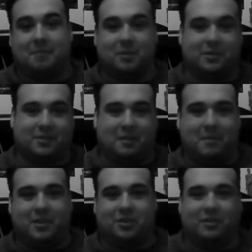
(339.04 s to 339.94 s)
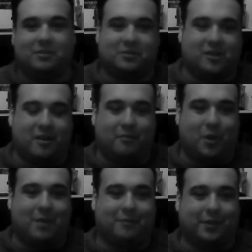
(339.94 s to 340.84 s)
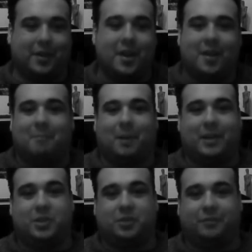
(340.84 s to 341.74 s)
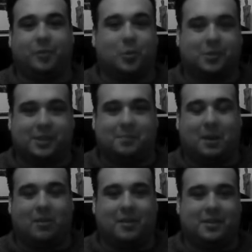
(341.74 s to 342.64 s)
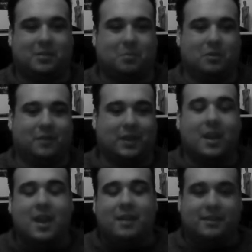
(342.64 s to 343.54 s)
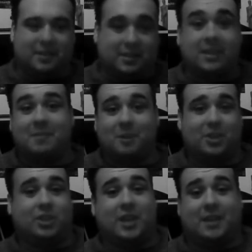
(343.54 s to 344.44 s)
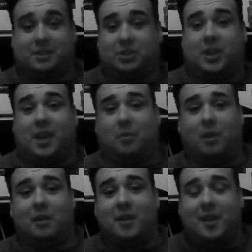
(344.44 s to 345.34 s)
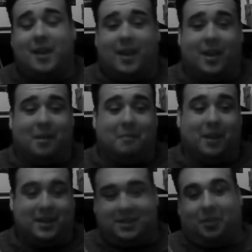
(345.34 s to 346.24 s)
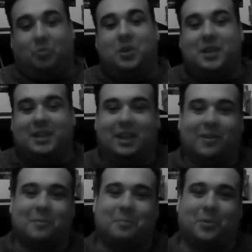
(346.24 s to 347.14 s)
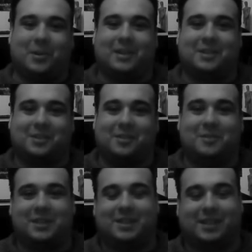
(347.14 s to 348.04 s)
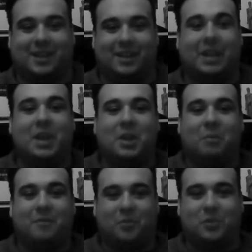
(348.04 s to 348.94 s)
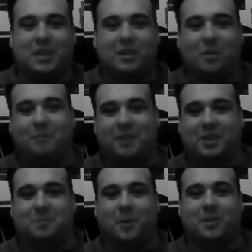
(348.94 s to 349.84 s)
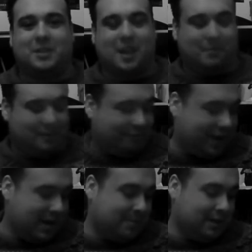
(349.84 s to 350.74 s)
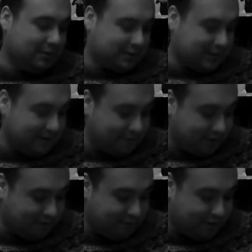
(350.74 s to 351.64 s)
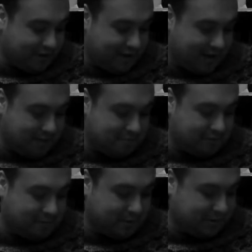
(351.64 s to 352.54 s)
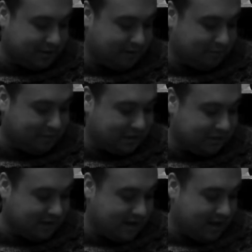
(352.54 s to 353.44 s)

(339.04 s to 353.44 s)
Edmonds, as I mentioned, who's kind of one of the major forces behind this movie. There's a scene where she has a shower, and it's a really long, pointless, nudie scene with a really obvious body double. In fact, let me look, see if I can find the name of the body double, because,